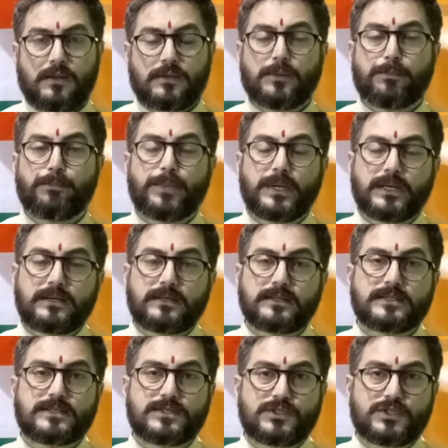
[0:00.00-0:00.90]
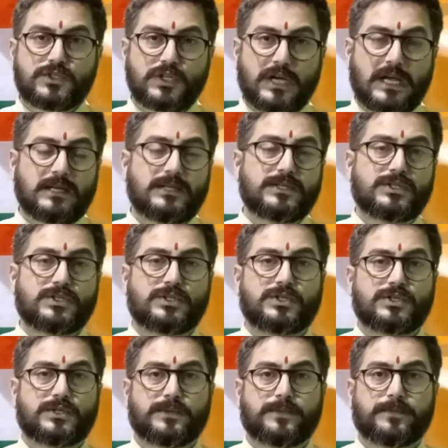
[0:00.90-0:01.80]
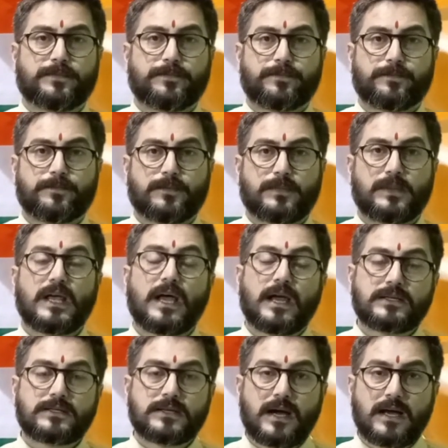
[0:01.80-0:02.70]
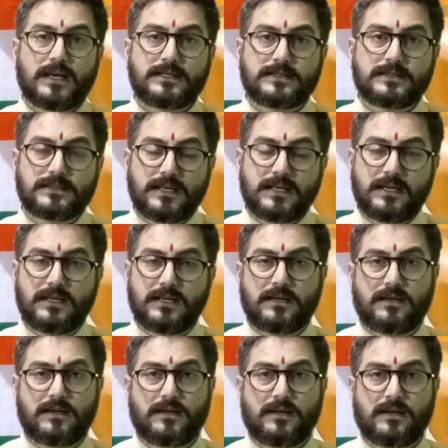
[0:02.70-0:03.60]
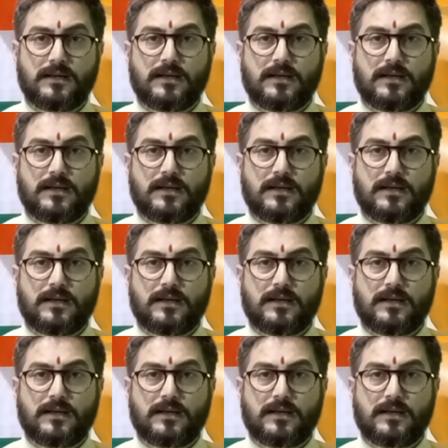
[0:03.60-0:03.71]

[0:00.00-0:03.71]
the biggest challenge that I see